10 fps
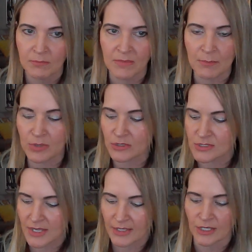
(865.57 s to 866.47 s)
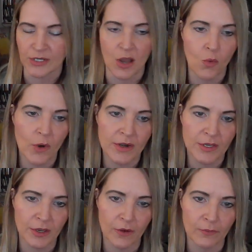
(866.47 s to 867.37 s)
Members, you know where to
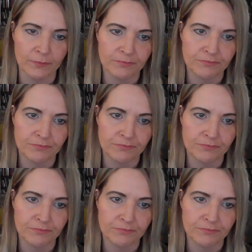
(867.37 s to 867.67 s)
go.